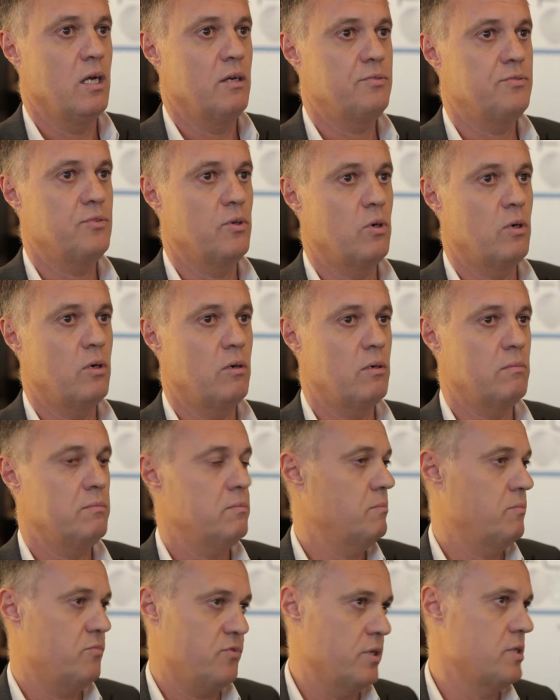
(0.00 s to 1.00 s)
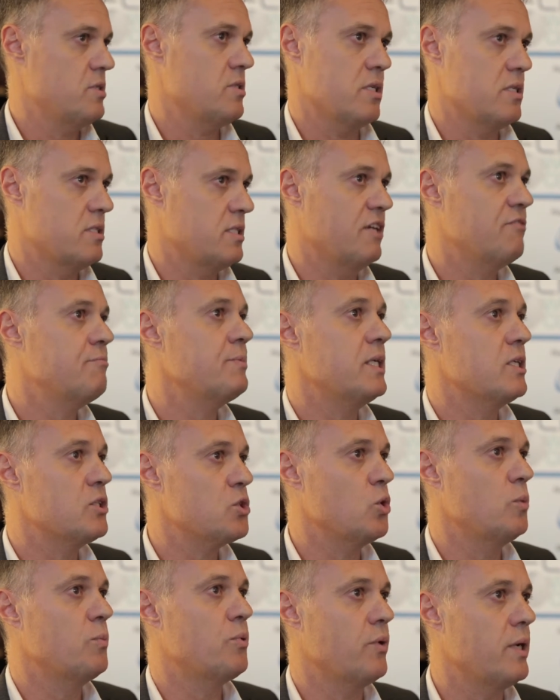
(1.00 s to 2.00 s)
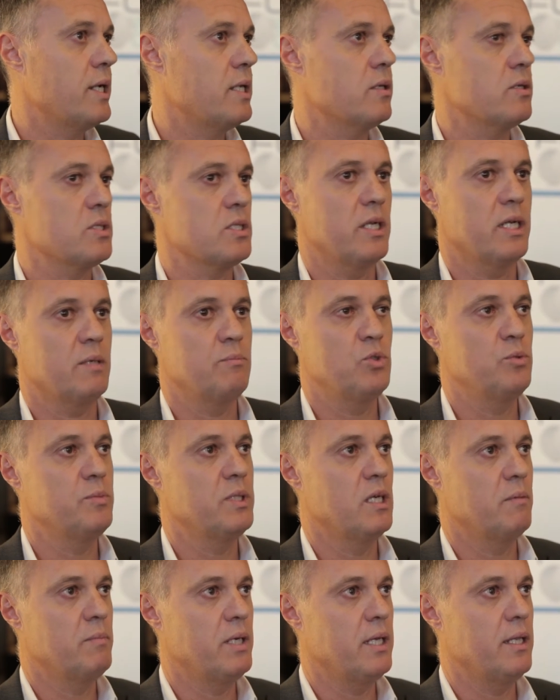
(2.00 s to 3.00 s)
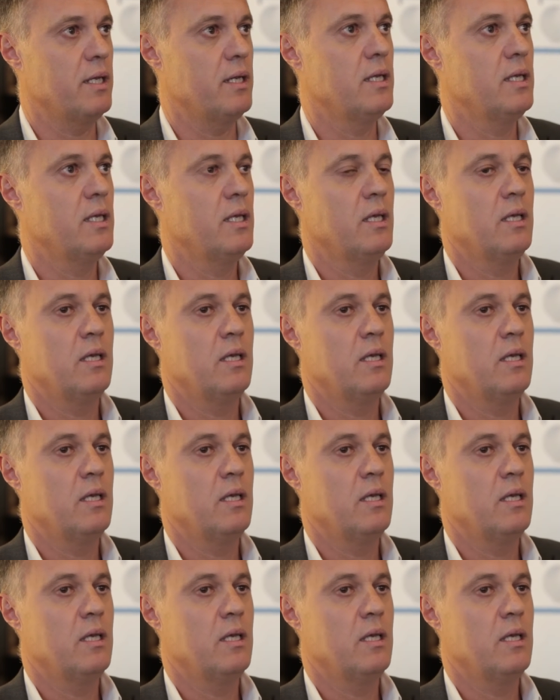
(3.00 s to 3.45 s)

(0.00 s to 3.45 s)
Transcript: for instance, FPSO operators like Bumi Armada,